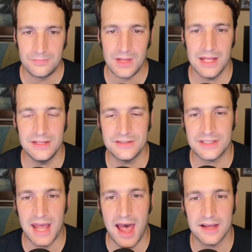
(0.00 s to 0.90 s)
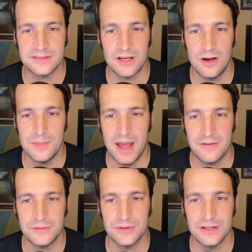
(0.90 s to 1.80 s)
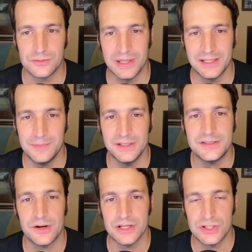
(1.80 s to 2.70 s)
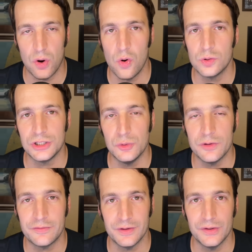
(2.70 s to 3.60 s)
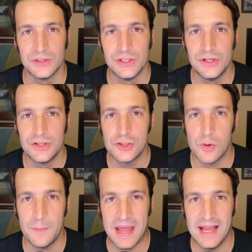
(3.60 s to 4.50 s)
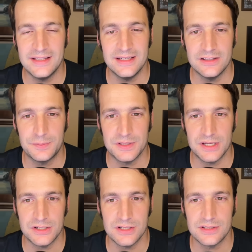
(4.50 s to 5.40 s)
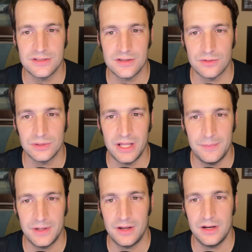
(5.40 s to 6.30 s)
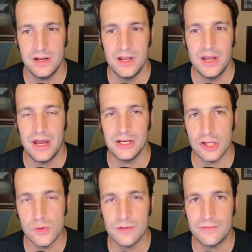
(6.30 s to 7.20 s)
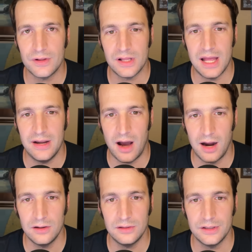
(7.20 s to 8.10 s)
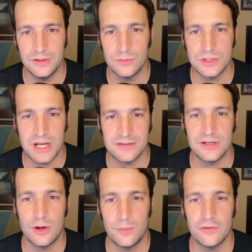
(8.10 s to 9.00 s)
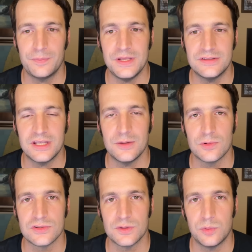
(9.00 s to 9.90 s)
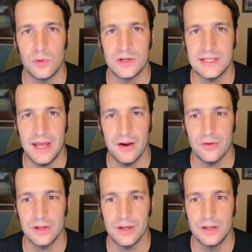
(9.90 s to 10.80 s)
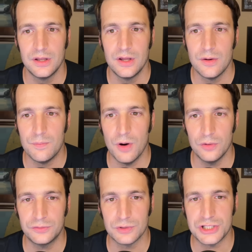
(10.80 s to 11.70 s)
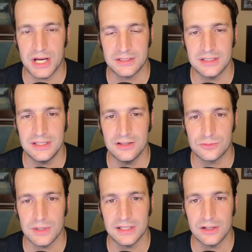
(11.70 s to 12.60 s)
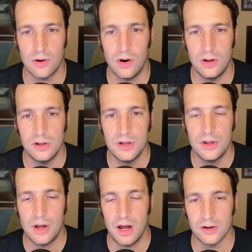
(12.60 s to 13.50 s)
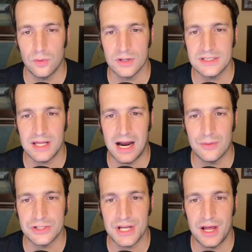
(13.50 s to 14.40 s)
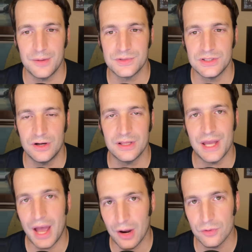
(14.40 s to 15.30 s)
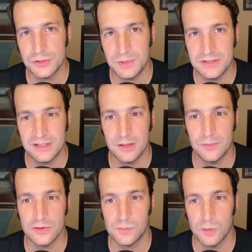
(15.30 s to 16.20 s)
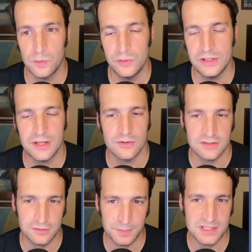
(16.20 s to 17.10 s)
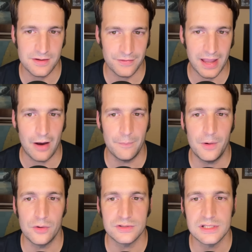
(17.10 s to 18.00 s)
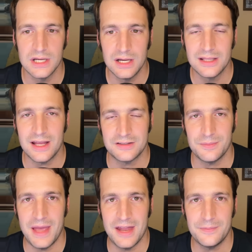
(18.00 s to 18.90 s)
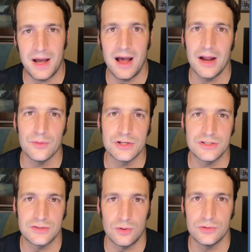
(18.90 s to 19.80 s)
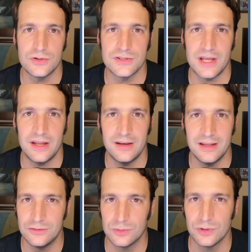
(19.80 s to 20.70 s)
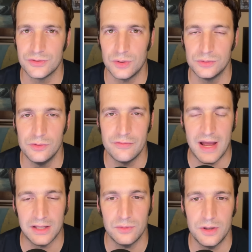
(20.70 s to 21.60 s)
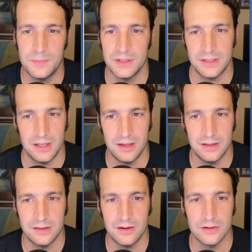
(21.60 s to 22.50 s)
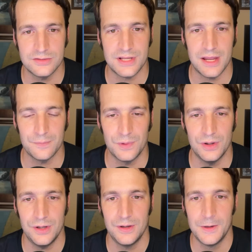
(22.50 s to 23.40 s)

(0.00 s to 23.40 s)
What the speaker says: And these attacks come after the Israeli military told UNIFIL to abandon its positions in southern Lebanon, and UNIFIL and Ireland, which has a number of peacekeepers deployed in the area, both rejected the Israeli call. According to the Irish Times, none of the Irish peacekeepers were wounded. There is a specific outpost that's manned by Irish soldiers that Israel told to evacuate, but they're staying put.